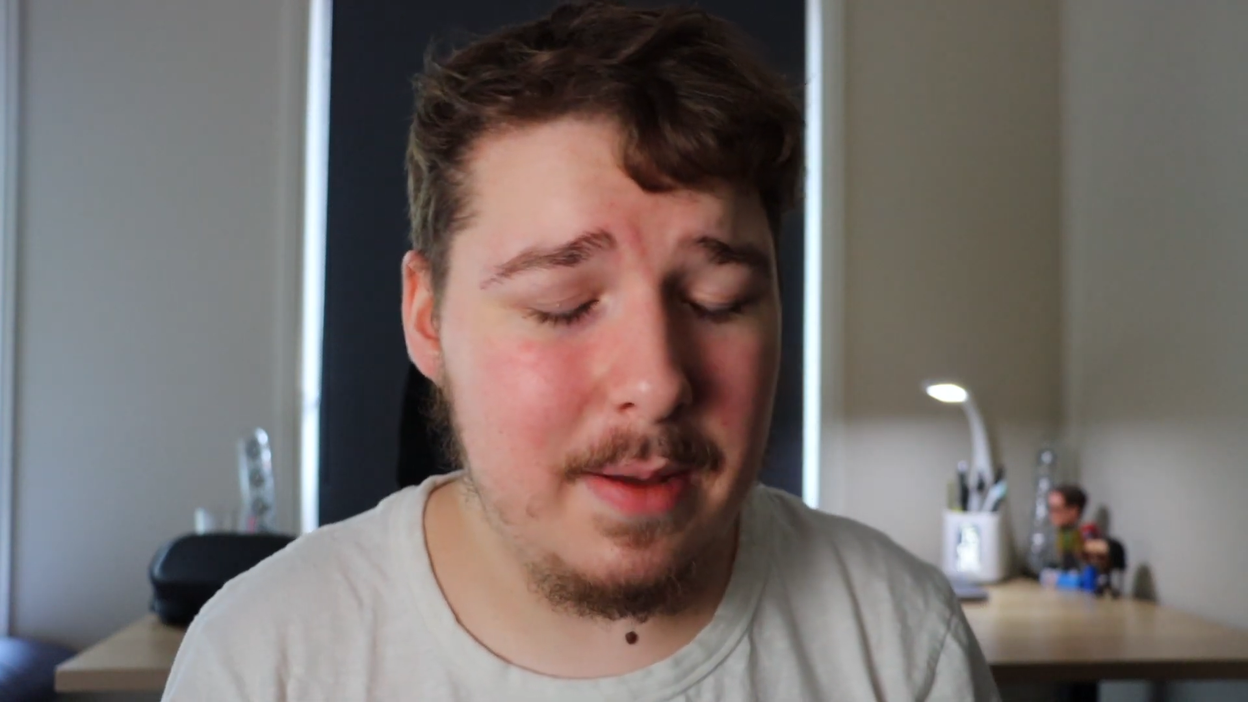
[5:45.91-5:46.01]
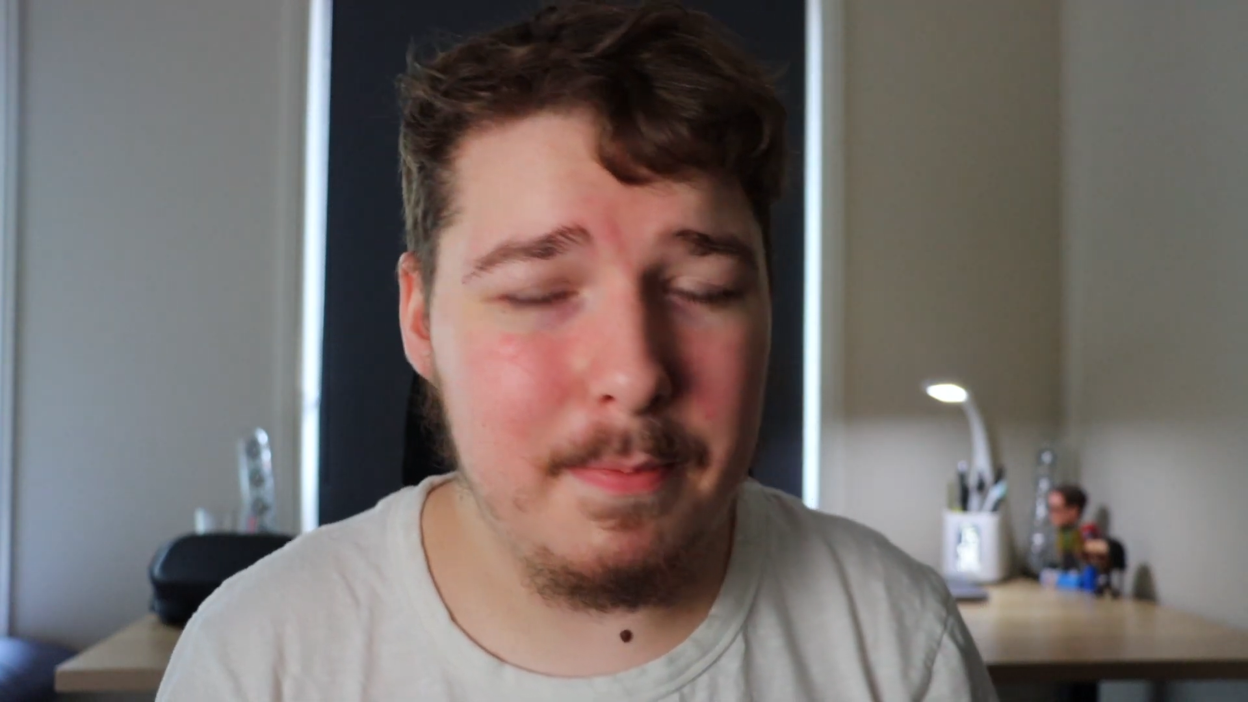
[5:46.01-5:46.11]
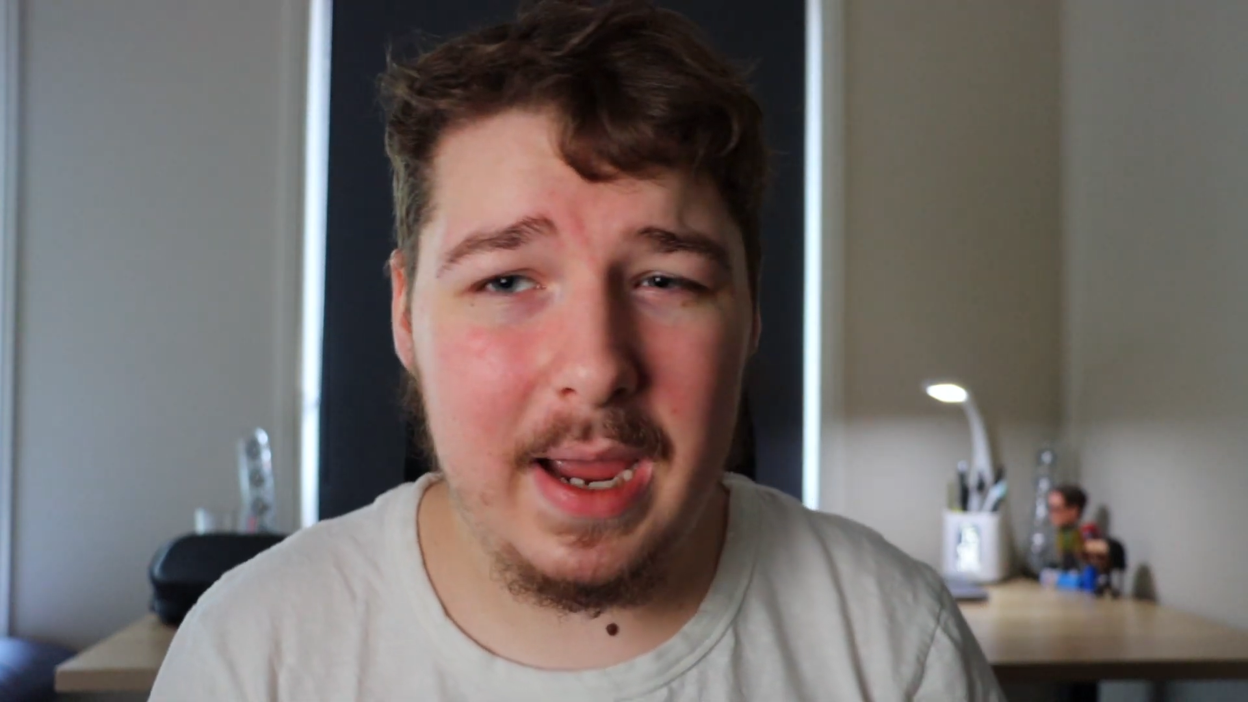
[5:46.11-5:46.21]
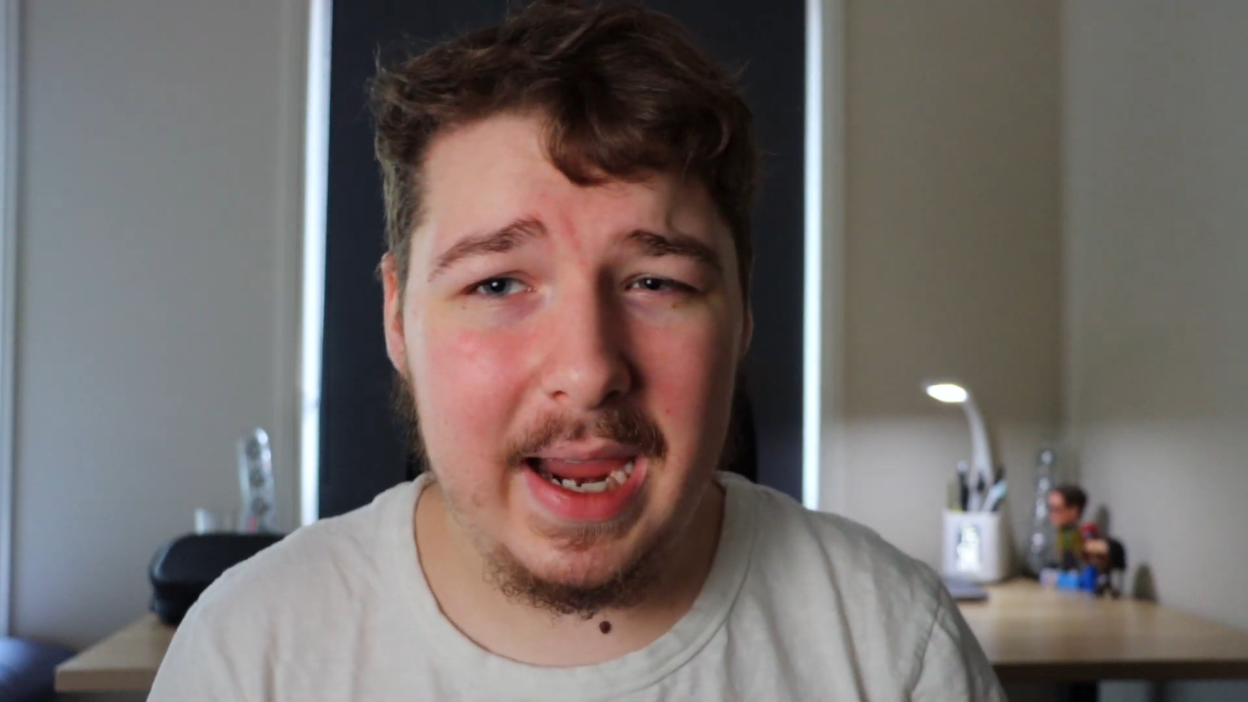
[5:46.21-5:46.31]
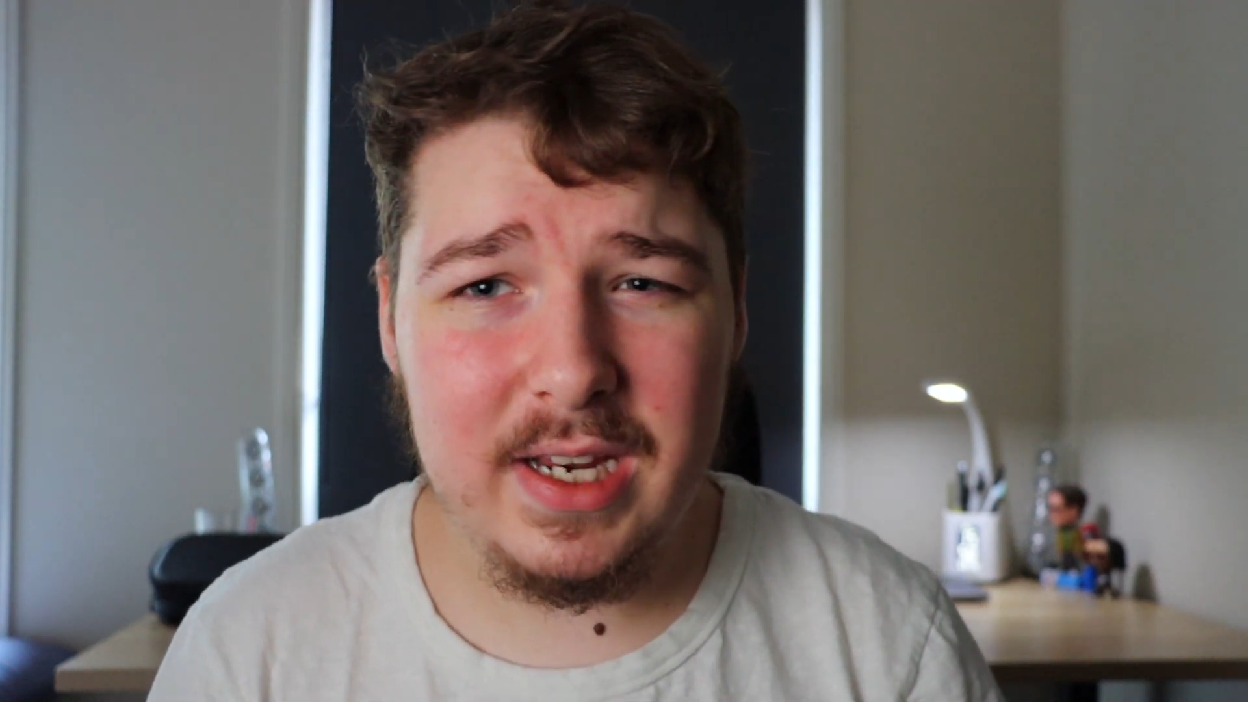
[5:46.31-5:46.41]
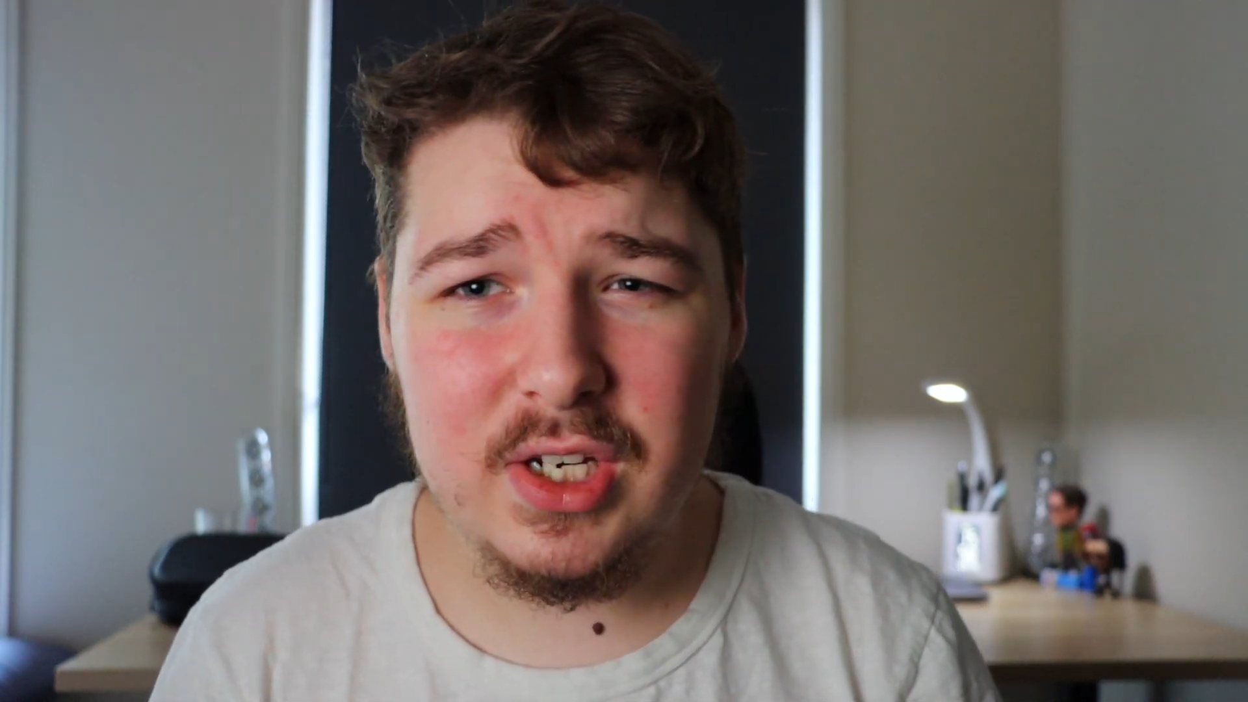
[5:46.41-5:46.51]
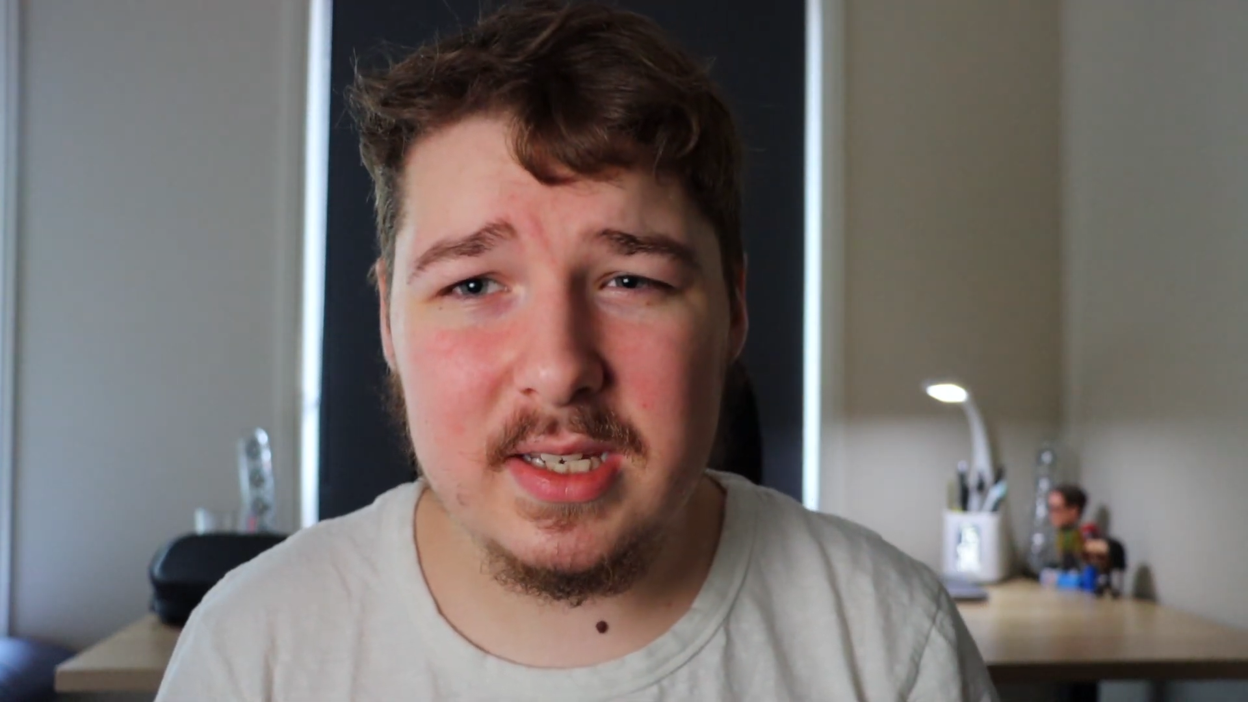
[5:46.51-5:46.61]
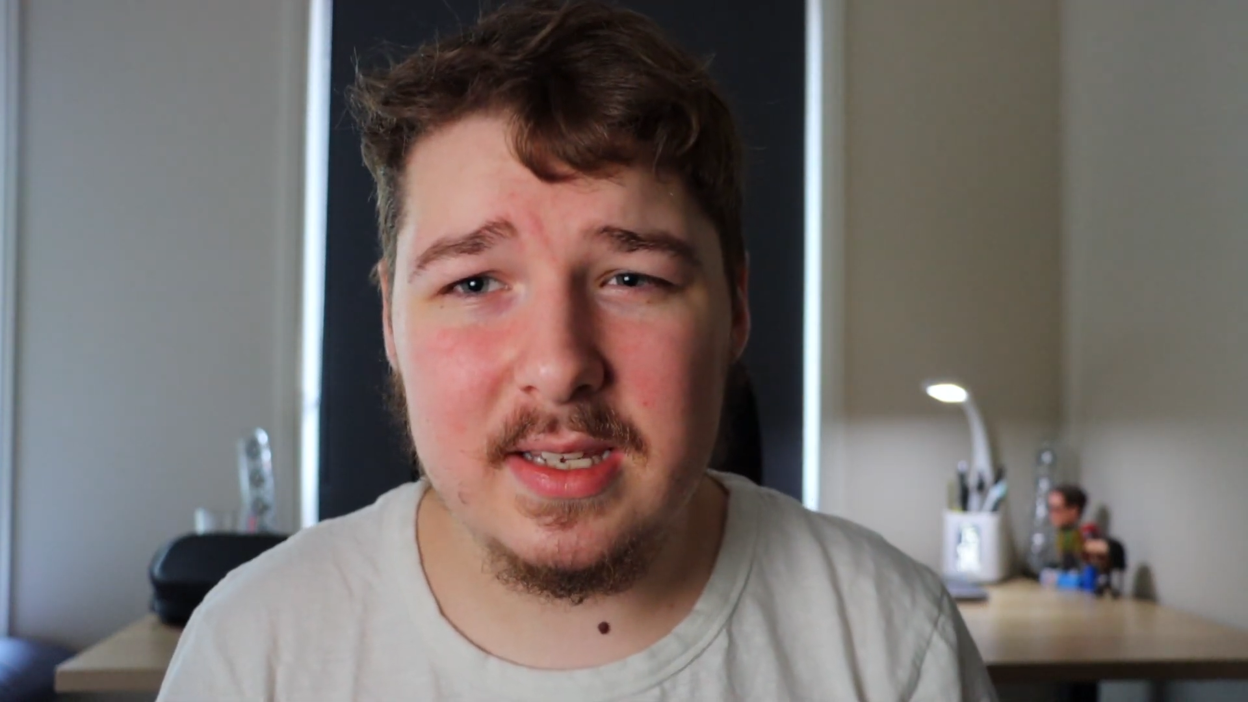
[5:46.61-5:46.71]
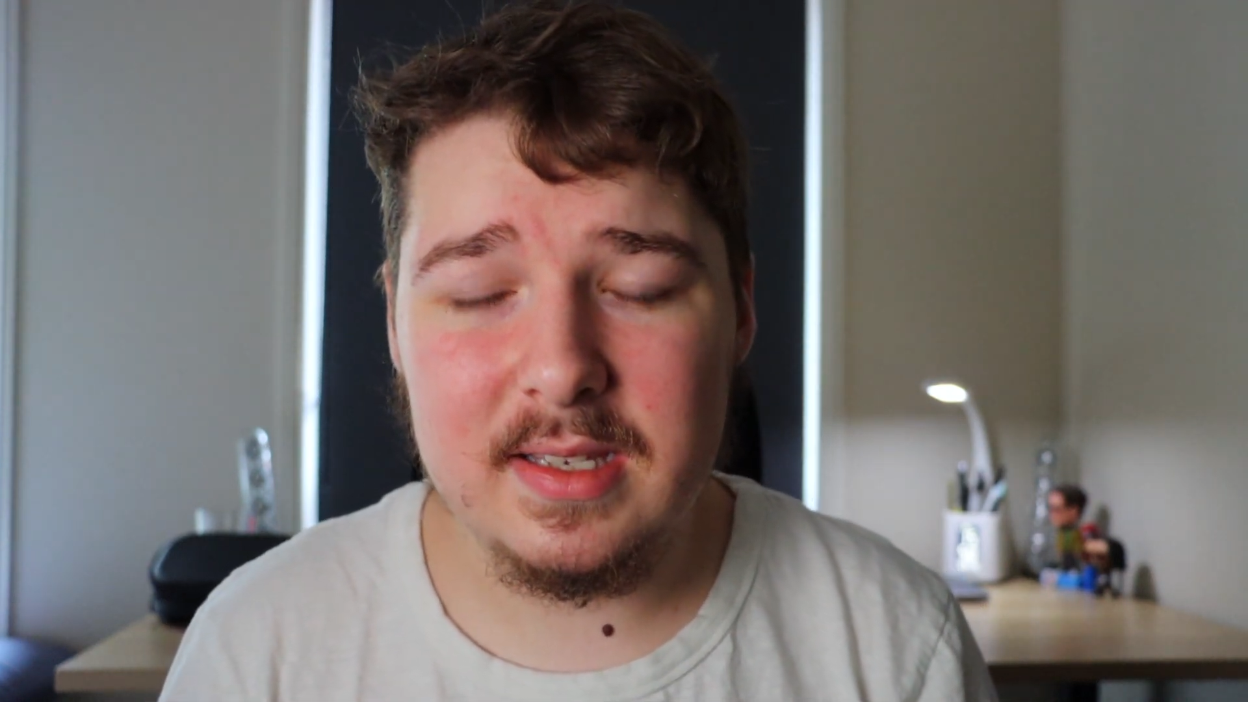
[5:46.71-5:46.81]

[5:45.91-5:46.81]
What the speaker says: and pages and